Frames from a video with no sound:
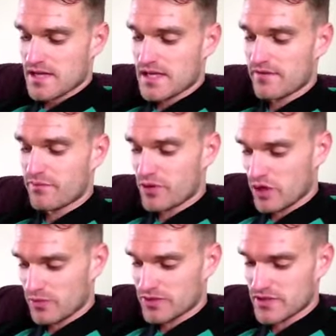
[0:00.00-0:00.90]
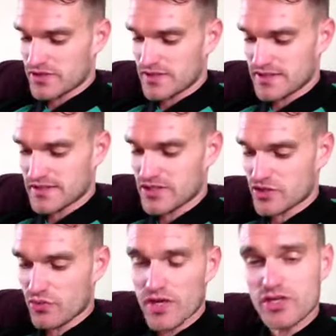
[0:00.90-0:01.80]
give purposes and
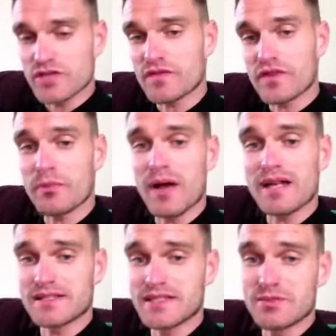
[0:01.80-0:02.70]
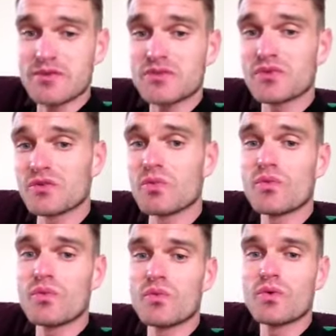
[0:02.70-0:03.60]
situations for the participants and
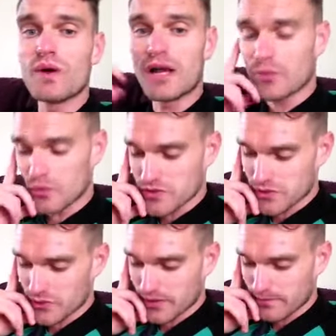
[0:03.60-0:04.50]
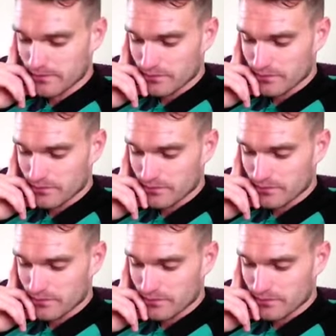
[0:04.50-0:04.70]
why we were doing it.